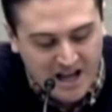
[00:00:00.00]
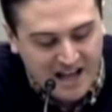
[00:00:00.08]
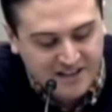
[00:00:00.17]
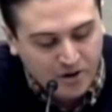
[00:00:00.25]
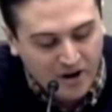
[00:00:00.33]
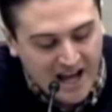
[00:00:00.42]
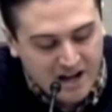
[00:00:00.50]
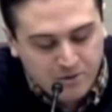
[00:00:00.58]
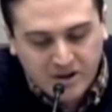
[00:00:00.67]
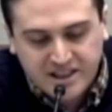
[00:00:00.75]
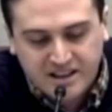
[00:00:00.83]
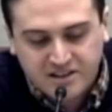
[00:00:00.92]
And so I end
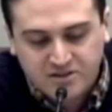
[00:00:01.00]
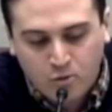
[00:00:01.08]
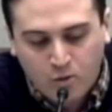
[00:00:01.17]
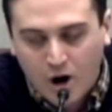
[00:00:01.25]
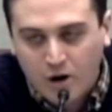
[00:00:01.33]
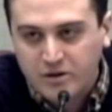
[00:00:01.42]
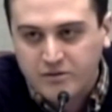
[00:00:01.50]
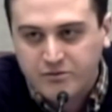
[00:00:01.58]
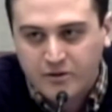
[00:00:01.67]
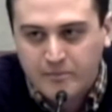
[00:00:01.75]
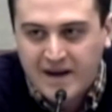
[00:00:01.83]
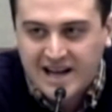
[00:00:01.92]
with this quote
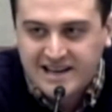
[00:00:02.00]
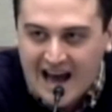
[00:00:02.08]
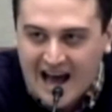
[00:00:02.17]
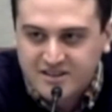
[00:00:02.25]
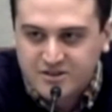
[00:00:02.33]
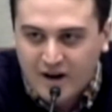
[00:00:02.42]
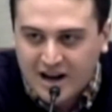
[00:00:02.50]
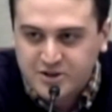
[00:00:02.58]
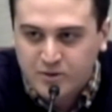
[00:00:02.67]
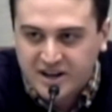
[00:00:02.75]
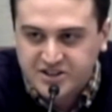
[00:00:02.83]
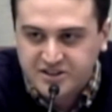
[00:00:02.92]
from my dad's
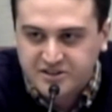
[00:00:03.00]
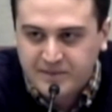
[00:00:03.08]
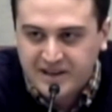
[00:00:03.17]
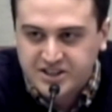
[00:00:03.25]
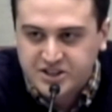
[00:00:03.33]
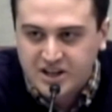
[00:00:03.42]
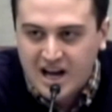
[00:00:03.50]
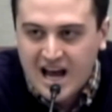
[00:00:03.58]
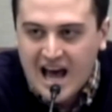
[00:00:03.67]
graduation speech